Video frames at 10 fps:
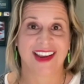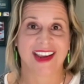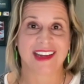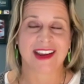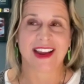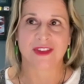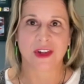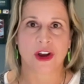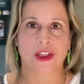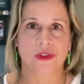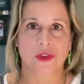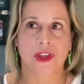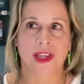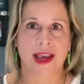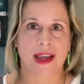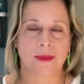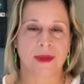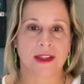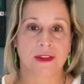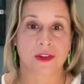and having gone through the
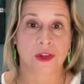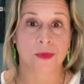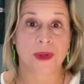academy it showed